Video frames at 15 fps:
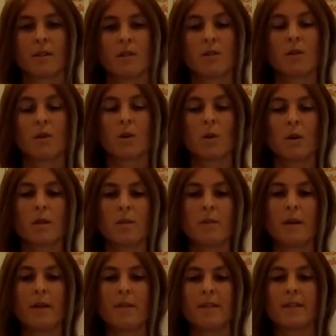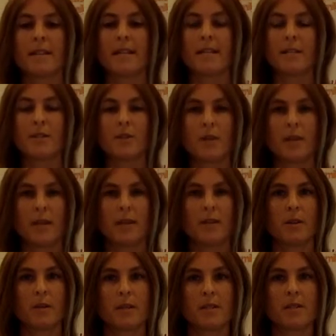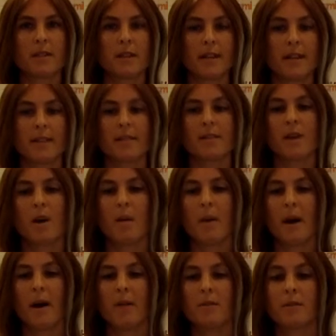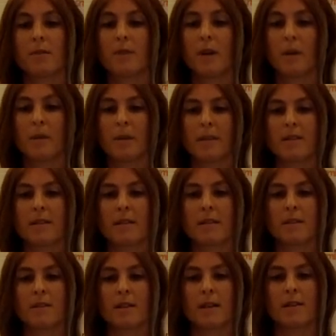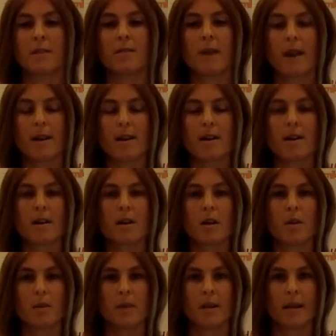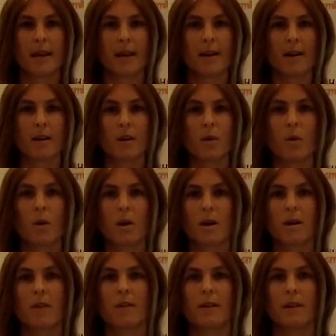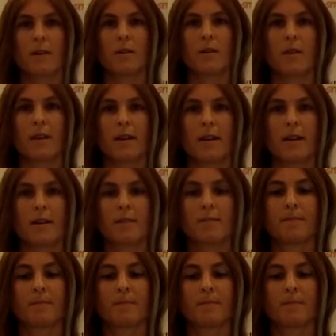So the course benefits any student who is serious about developing skills as a writer, a communicator, or a critical thinker.